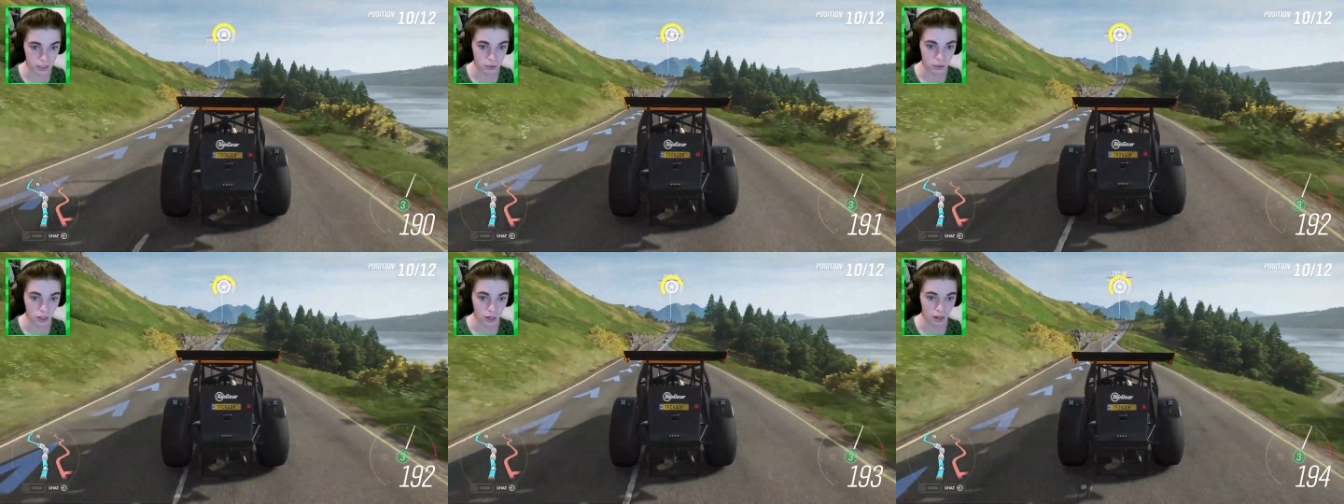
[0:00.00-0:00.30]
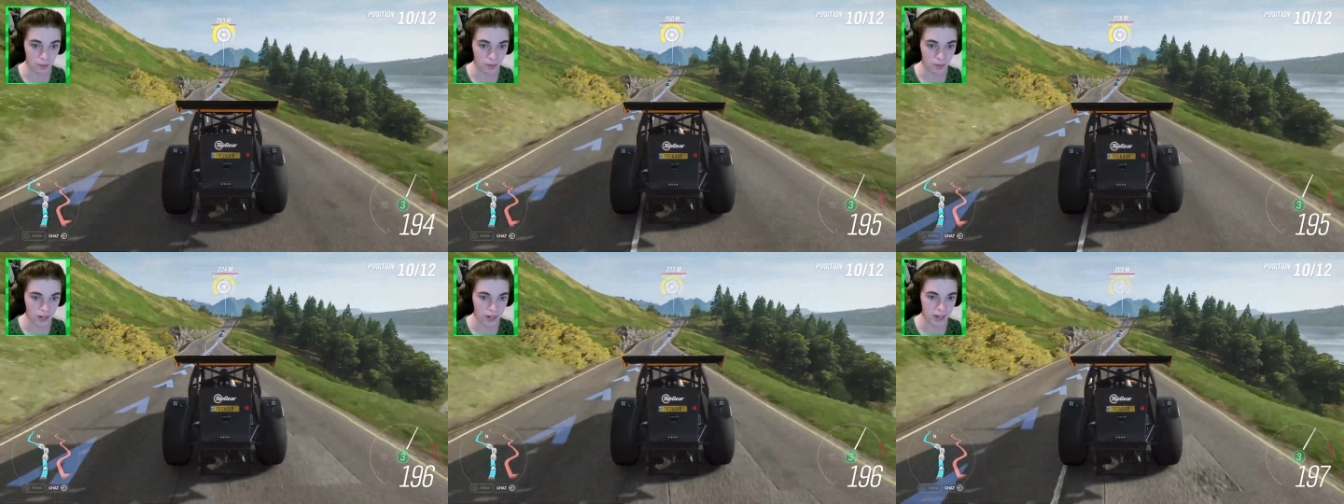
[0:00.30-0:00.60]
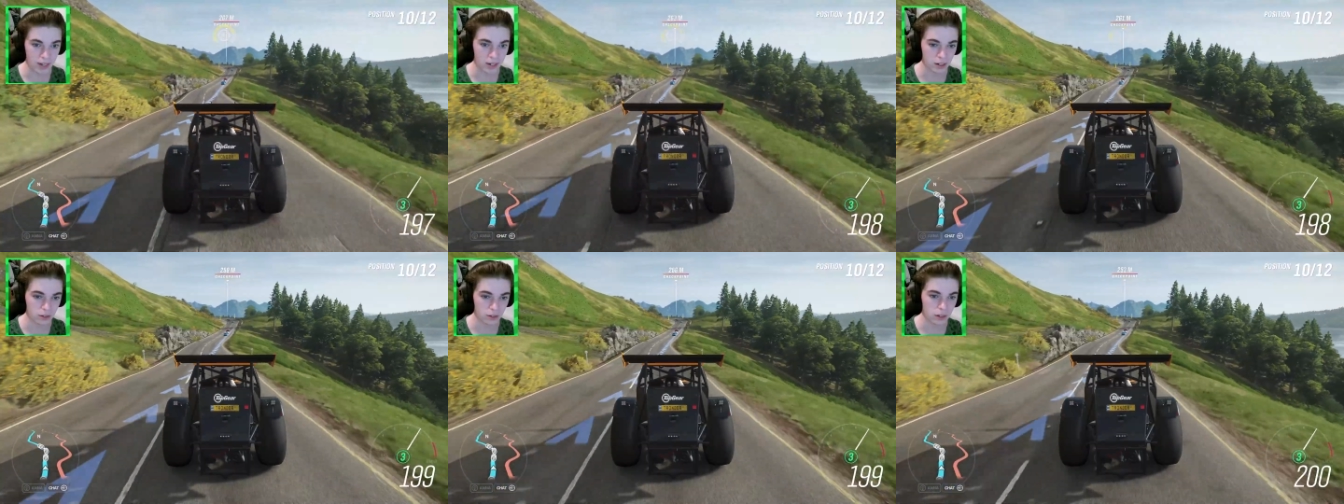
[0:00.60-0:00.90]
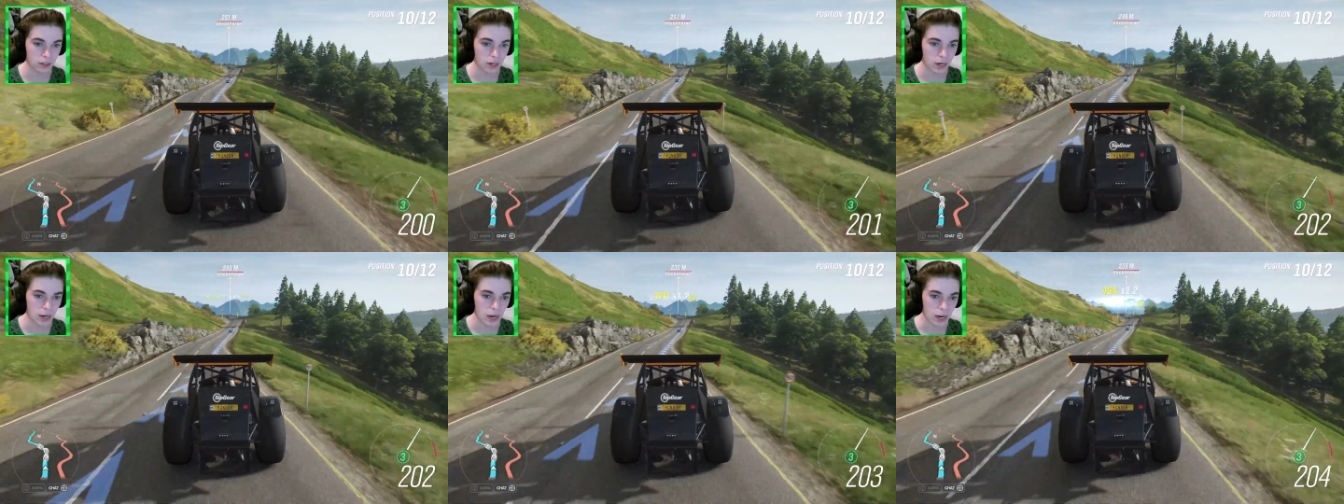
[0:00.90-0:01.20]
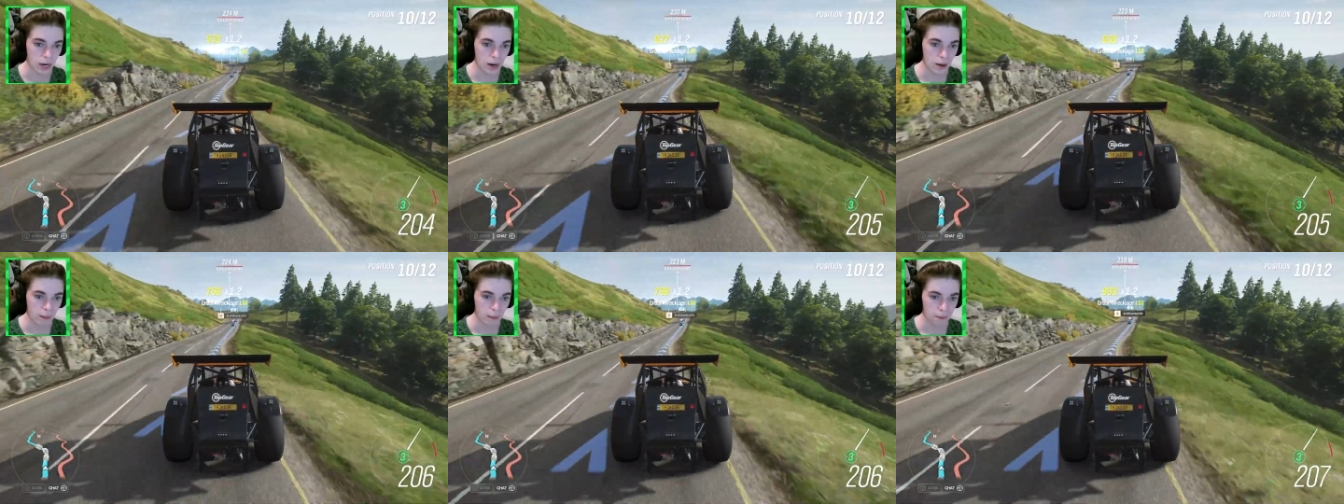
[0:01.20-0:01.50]
that I am right now.
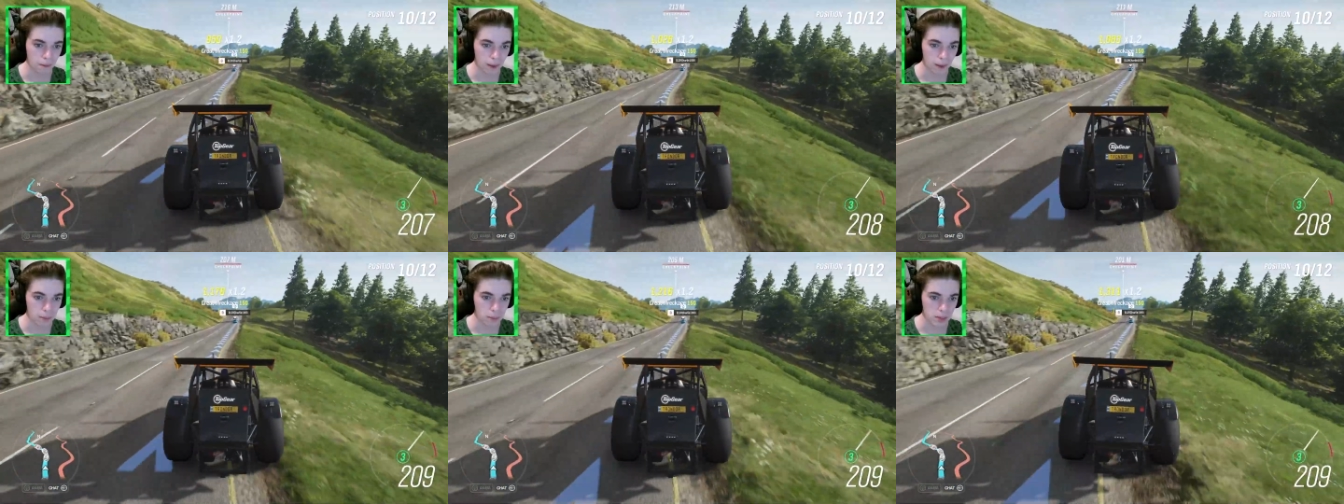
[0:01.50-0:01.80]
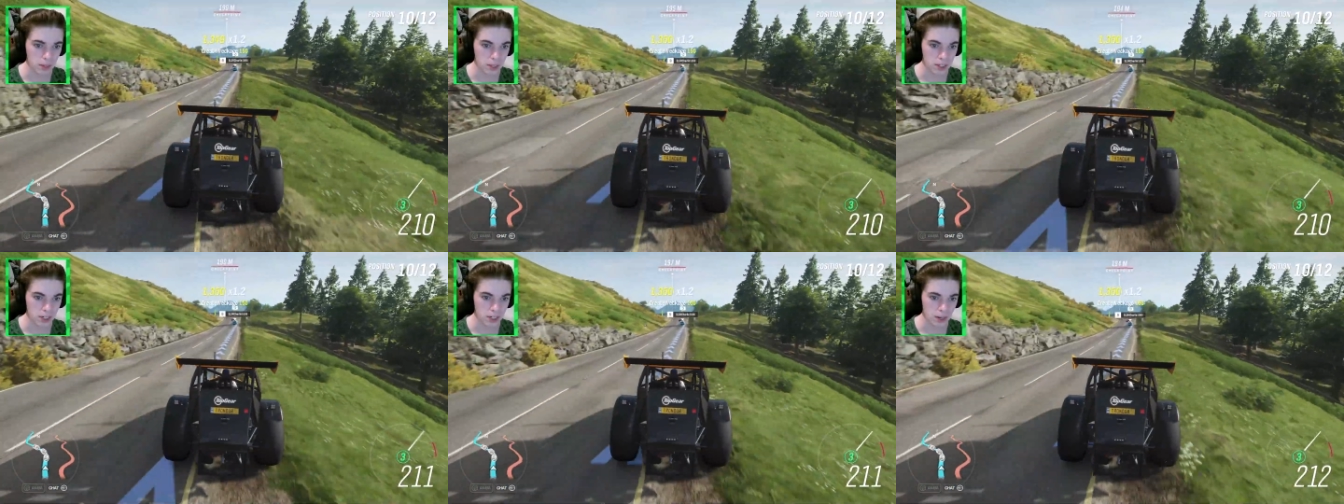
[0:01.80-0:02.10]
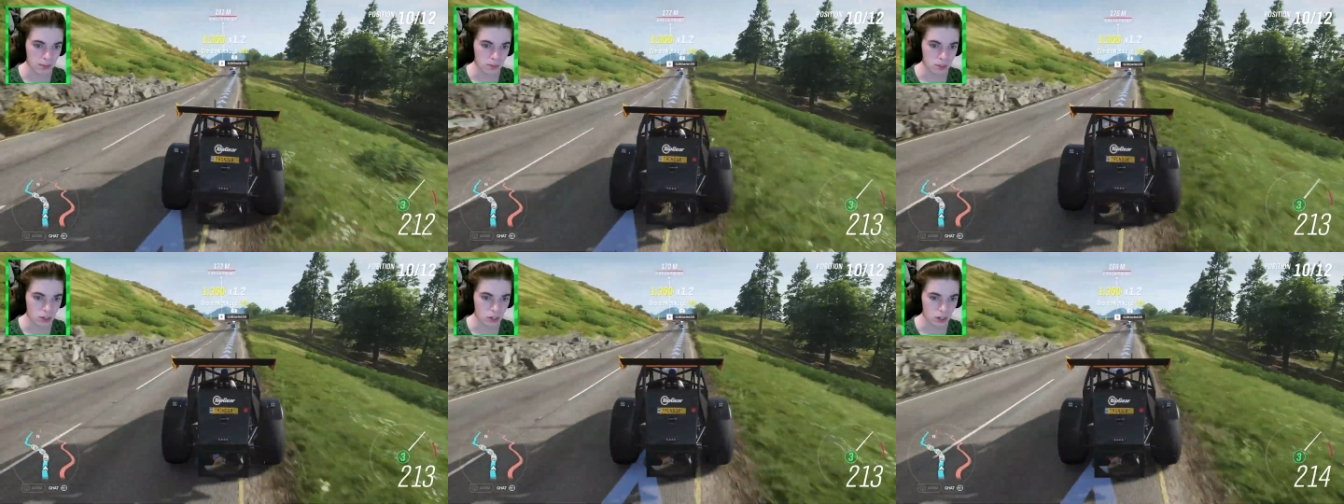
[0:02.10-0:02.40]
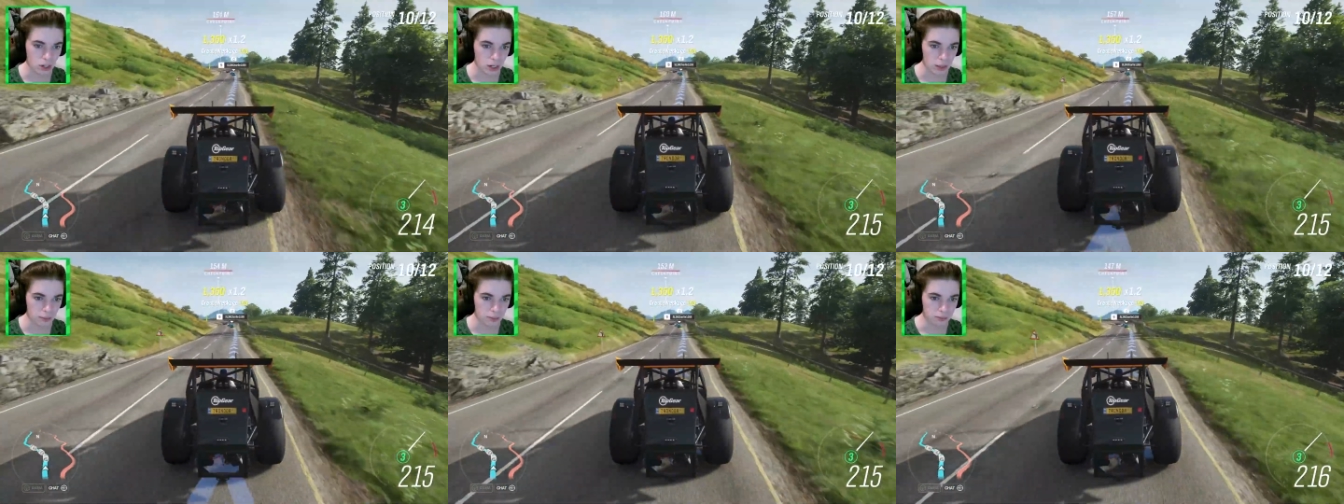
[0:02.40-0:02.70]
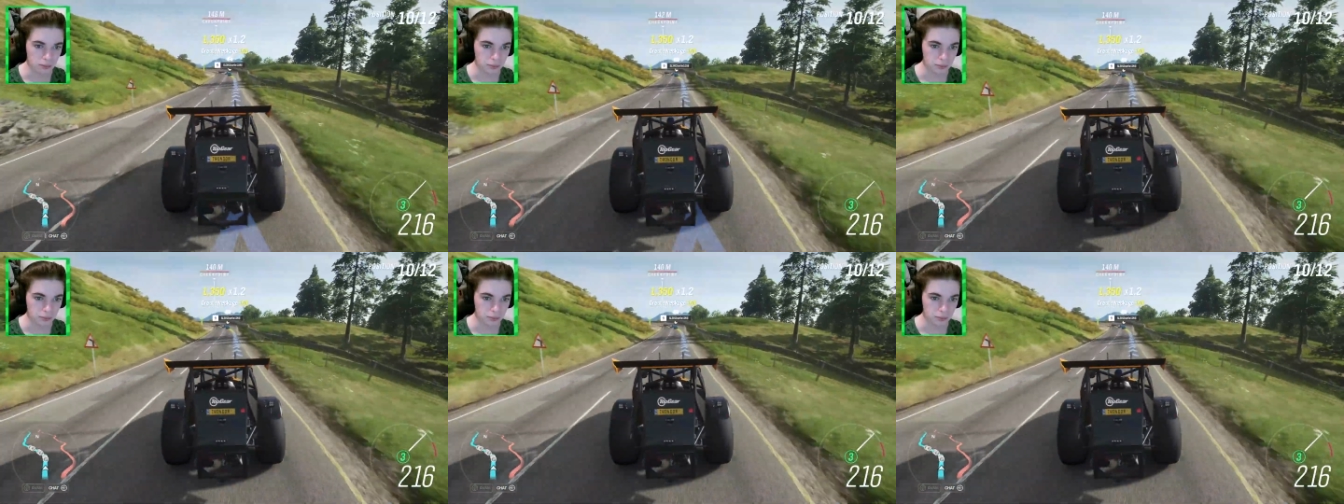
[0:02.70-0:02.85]
Uh, but at the same time,